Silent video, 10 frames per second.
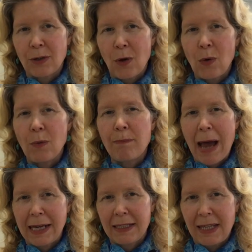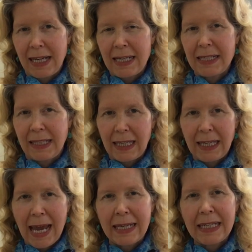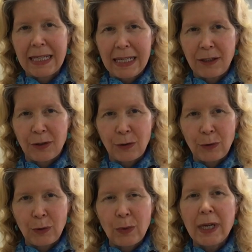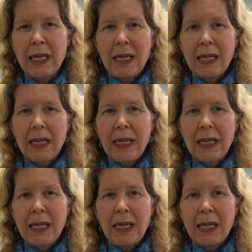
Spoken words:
so Pakistanis can get E-2